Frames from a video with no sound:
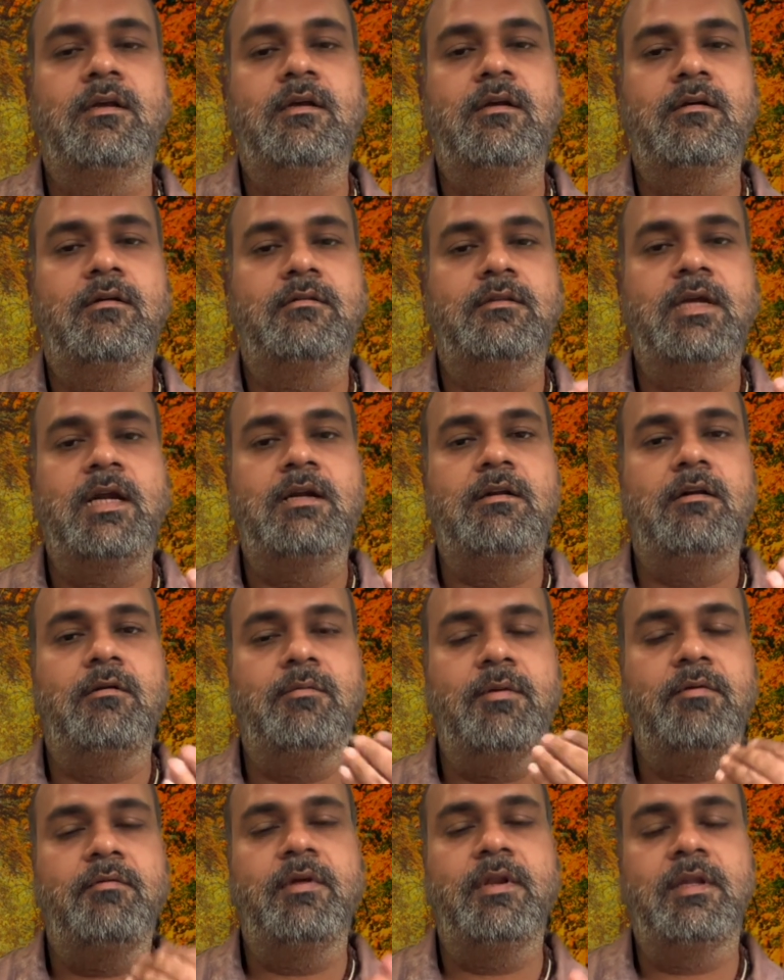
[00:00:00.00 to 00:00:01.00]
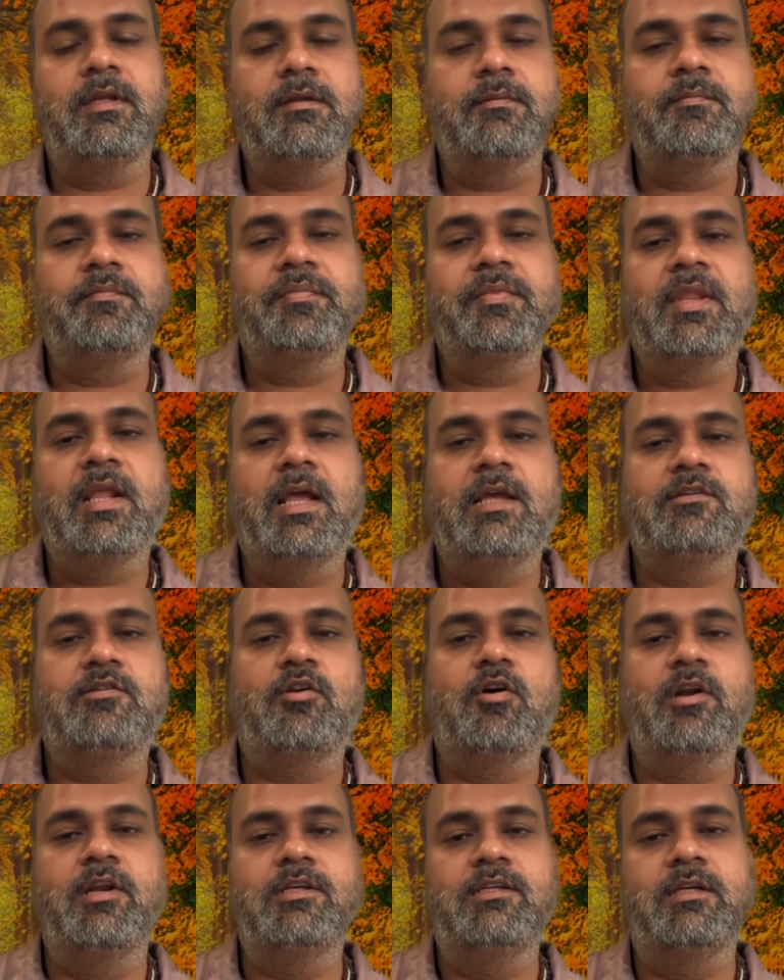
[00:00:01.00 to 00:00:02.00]
So that will be very
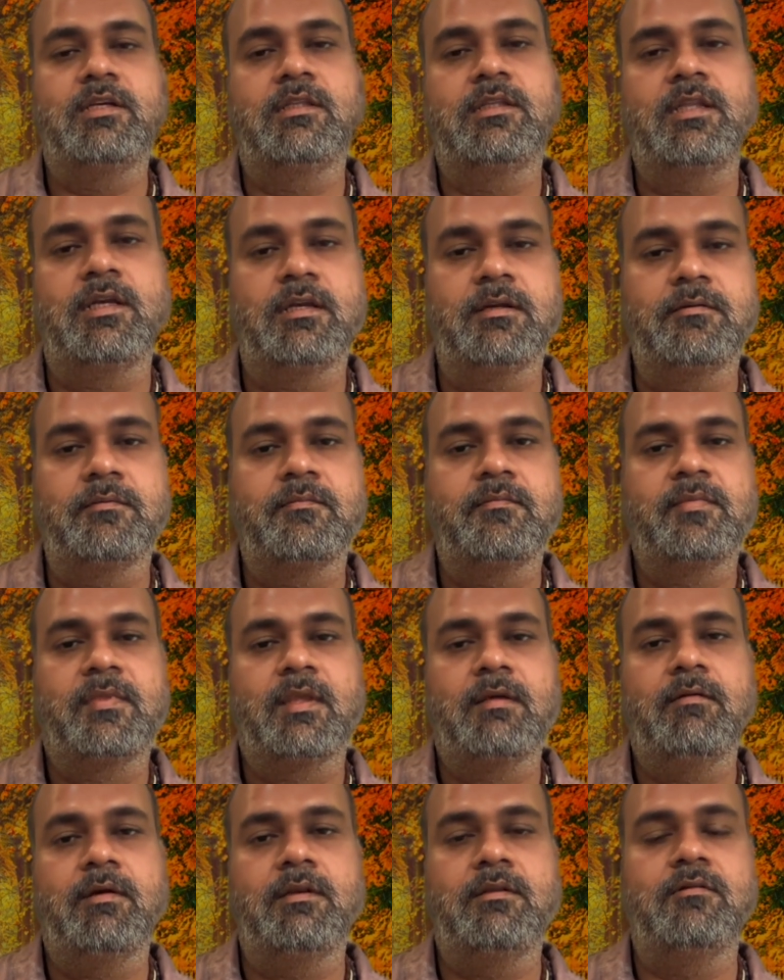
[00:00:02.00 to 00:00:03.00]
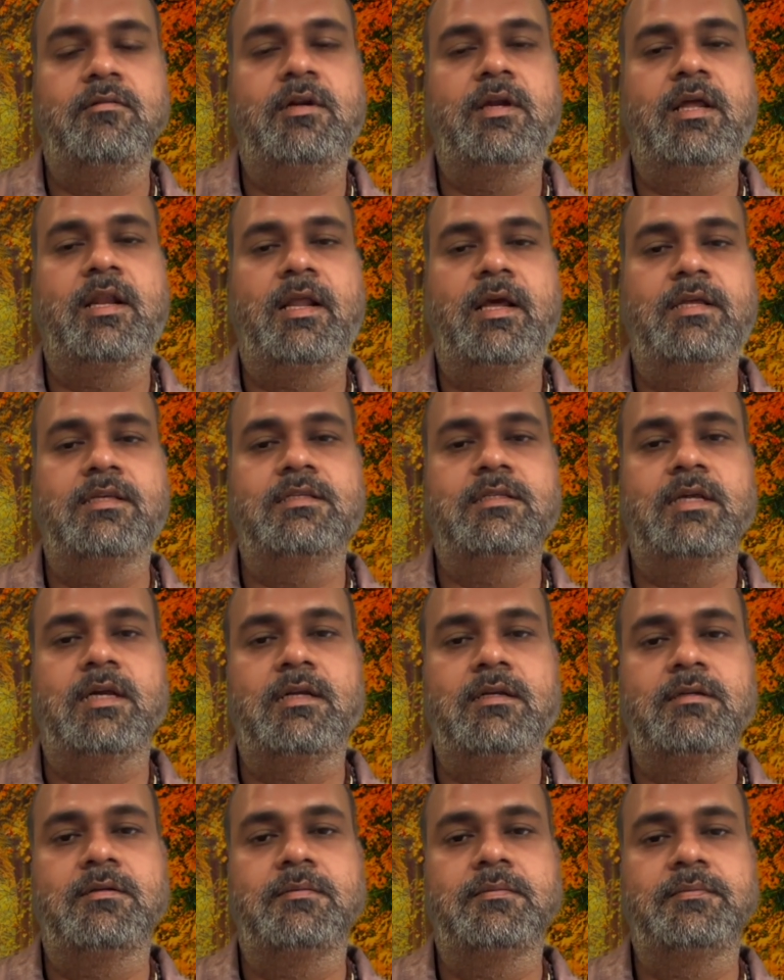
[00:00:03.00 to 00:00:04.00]
astonishing thing when you realize
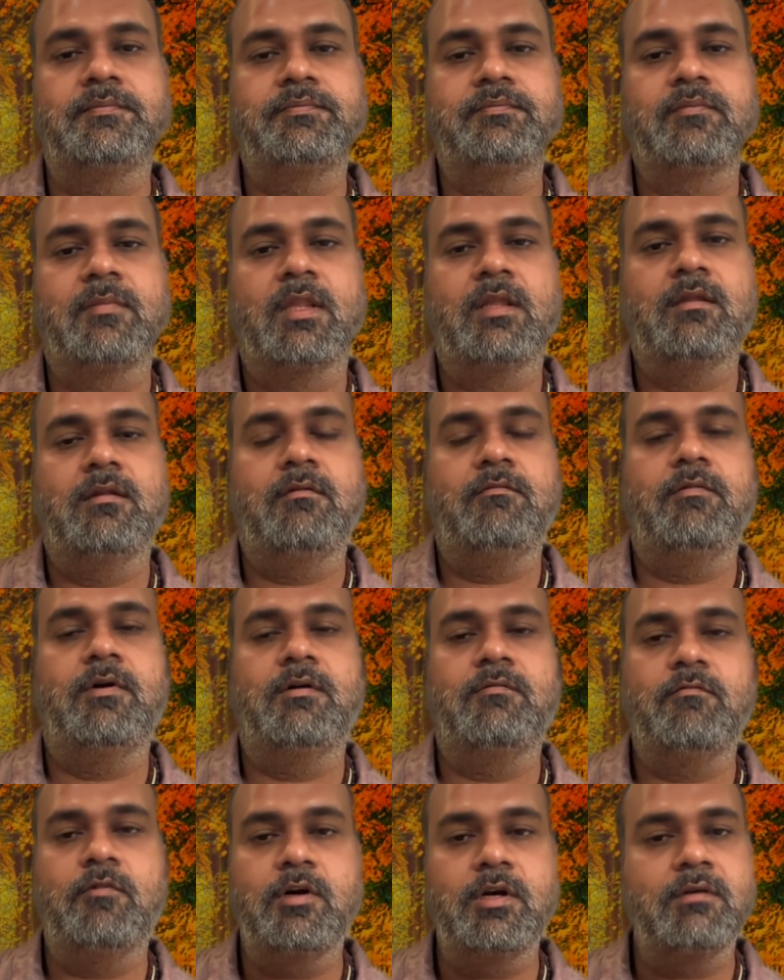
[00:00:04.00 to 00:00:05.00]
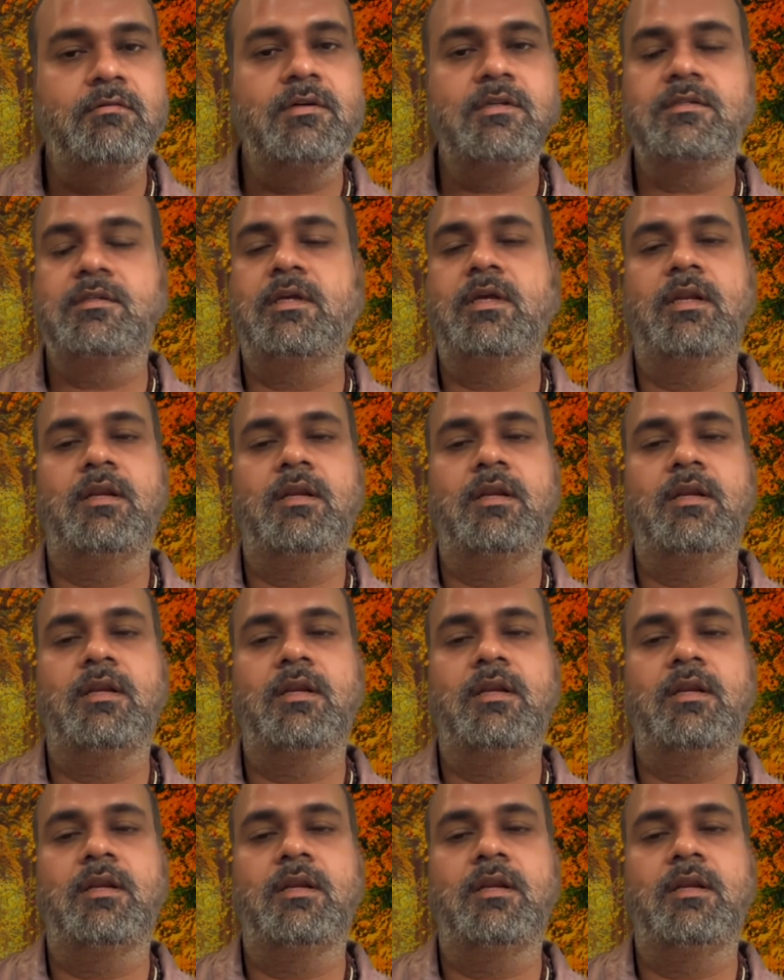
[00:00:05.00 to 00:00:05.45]
that. But whatever skill,